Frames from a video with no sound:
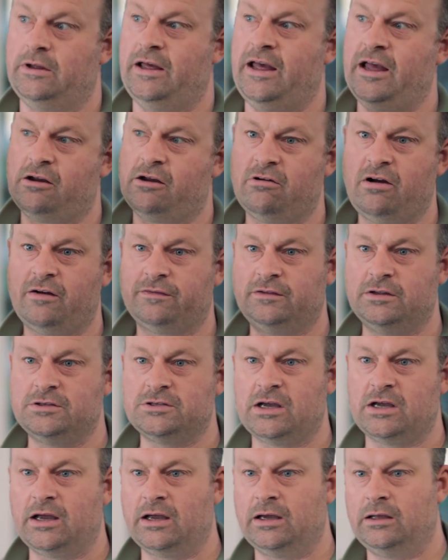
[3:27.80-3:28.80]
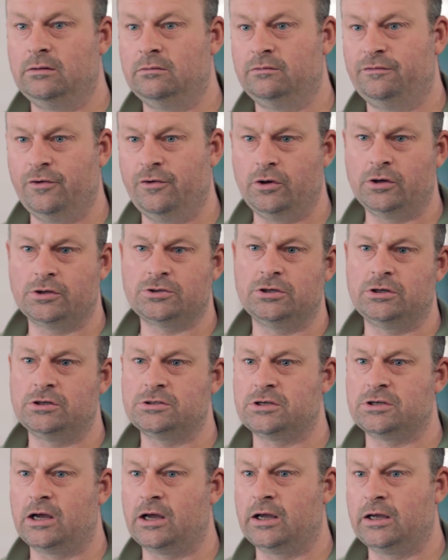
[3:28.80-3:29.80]
aircraft design, furniture
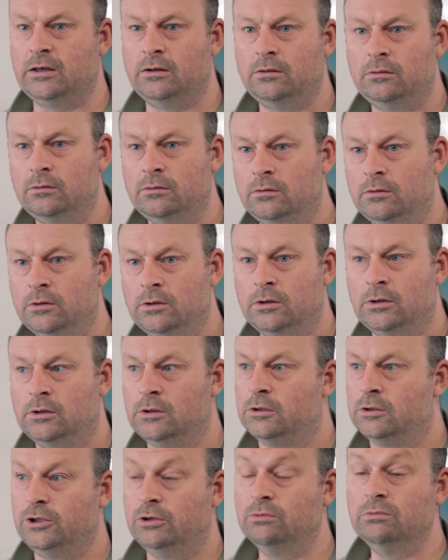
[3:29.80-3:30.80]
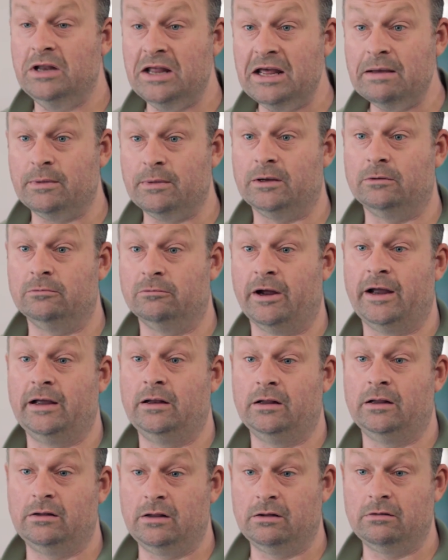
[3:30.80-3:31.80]
design, you name it, right?
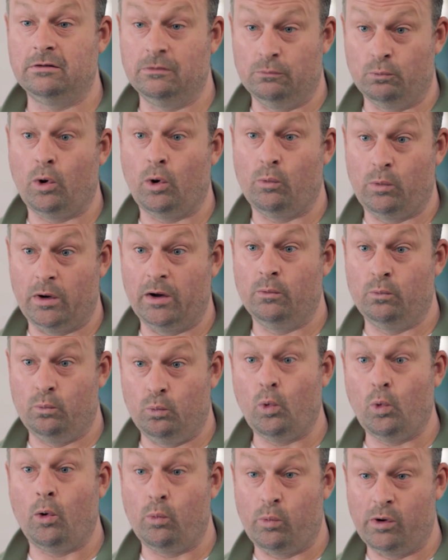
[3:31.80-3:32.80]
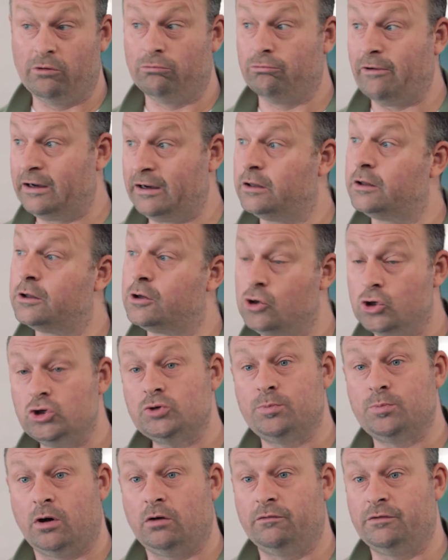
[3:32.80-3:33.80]
What we're, what we're right at the
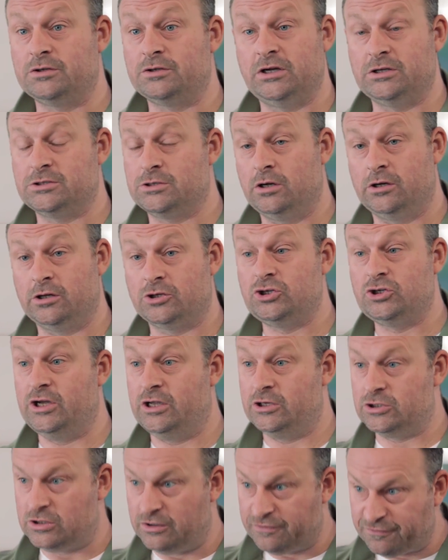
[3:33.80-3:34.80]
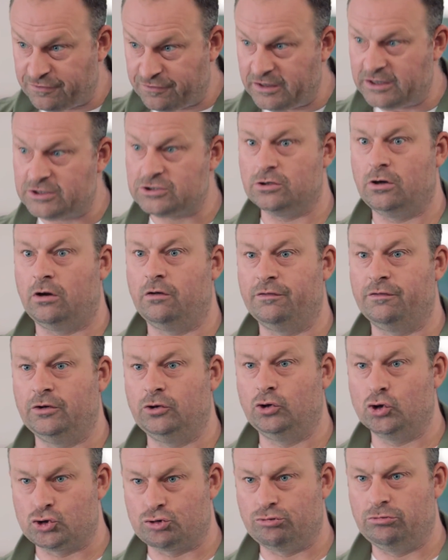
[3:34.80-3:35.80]
cusp of is going to change the face of
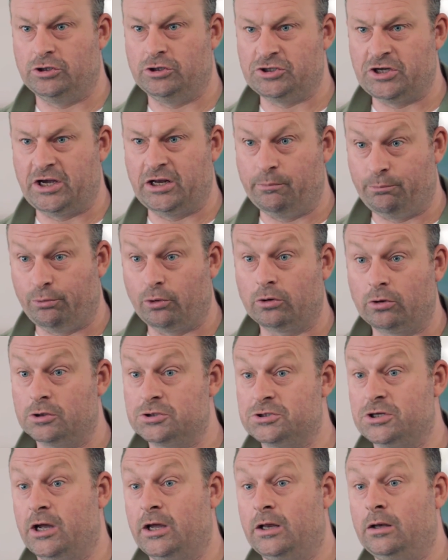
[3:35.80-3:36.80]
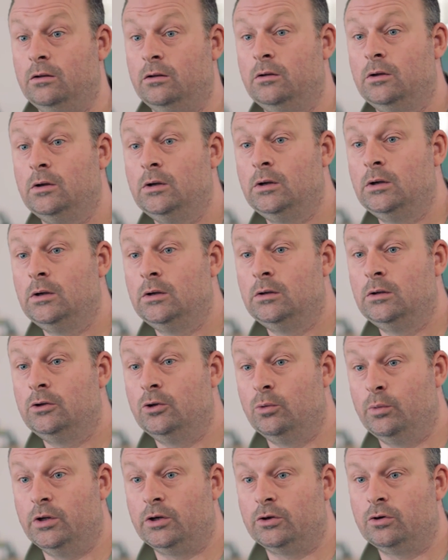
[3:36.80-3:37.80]
industrial design and product design the
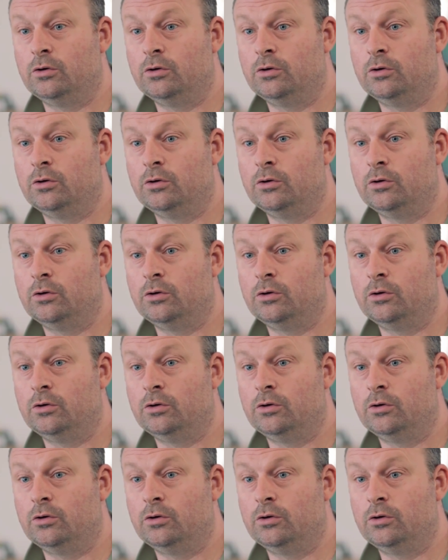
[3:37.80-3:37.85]
world